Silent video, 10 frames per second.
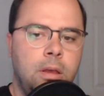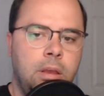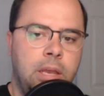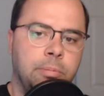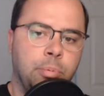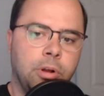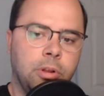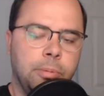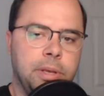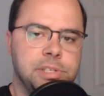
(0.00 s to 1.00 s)
And if Brook
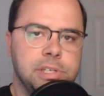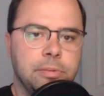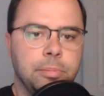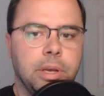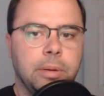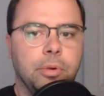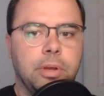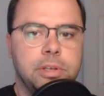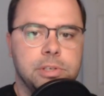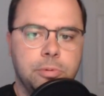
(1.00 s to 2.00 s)
Lopez is even playable at
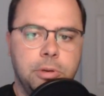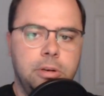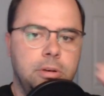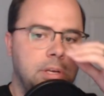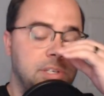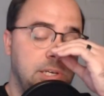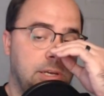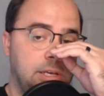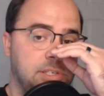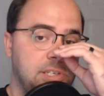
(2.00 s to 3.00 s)
this point,
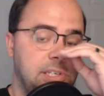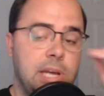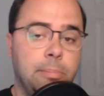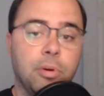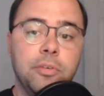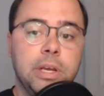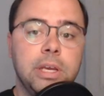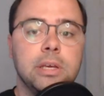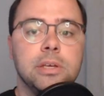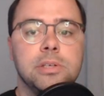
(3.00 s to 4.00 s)
because he's not proven he
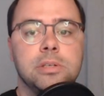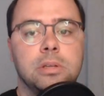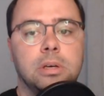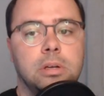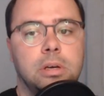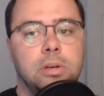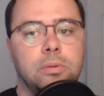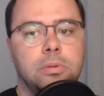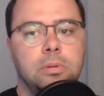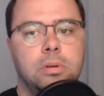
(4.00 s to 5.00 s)
is. I
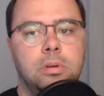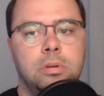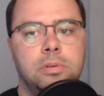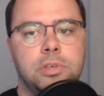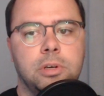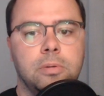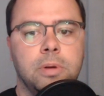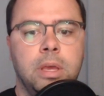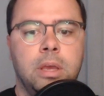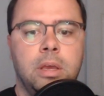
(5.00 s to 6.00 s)
don't. So,
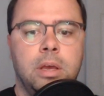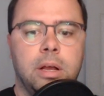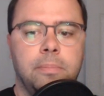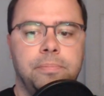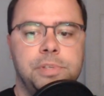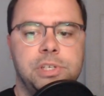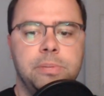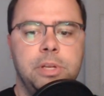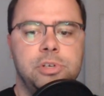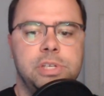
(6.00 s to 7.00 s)
just some
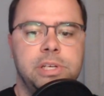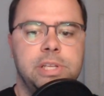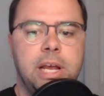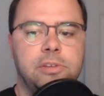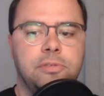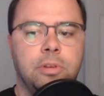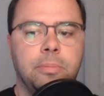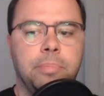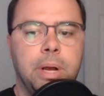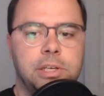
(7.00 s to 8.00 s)
interesting stats for the
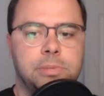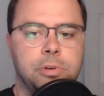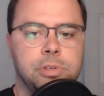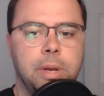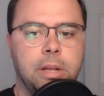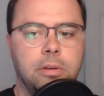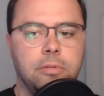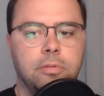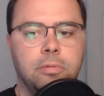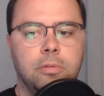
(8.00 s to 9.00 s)
Bucks
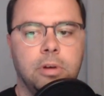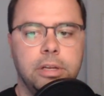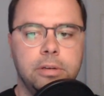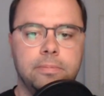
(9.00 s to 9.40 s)
perspective, right?